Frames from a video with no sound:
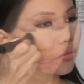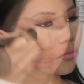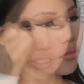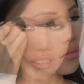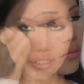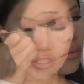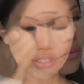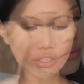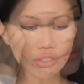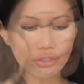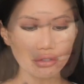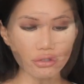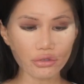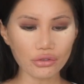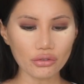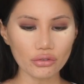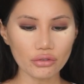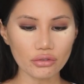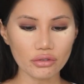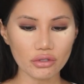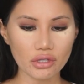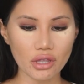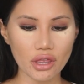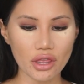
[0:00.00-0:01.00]
let's
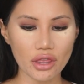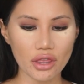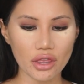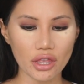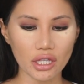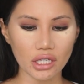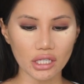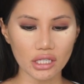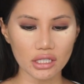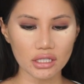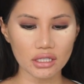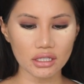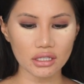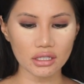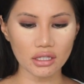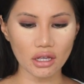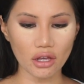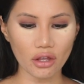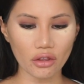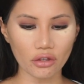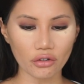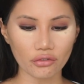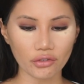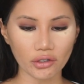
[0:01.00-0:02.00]
use this
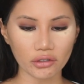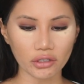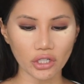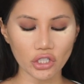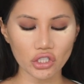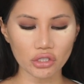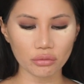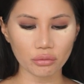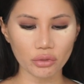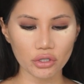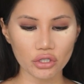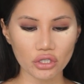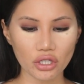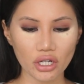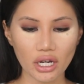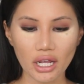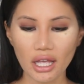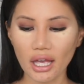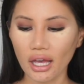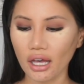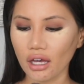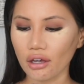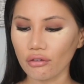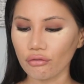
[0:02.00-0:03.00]
other foundation brush that I
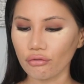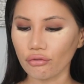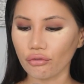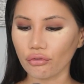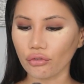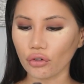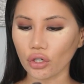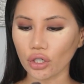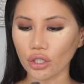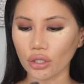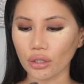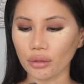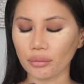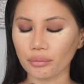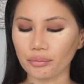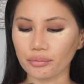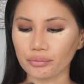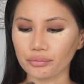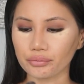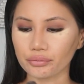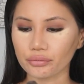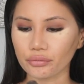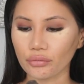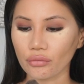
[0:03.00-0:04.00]
have from,
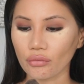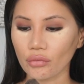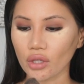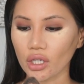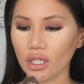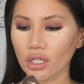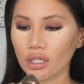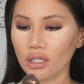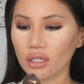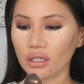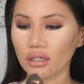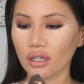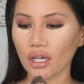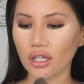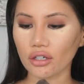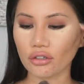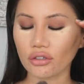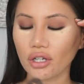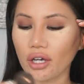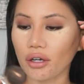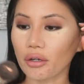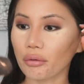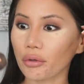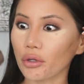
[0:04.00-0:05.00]
I don't
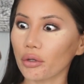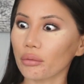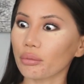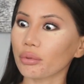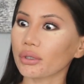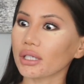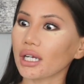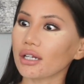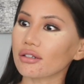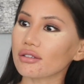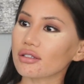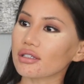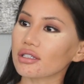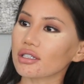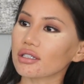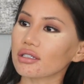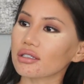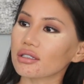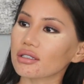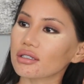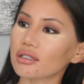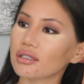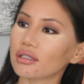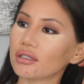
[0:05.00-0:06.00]
know how you pronounce
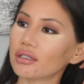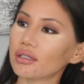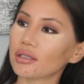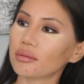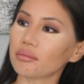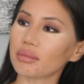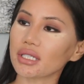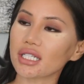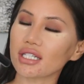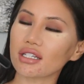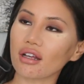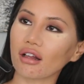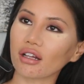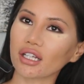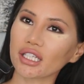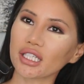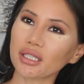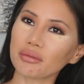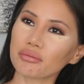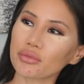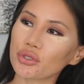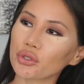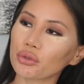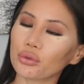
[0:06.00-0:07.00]
this,
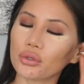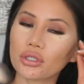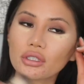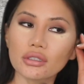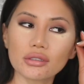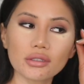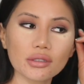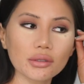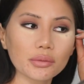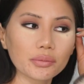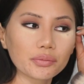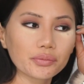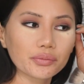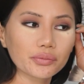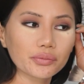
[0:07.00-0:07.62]
Bedelium Tools.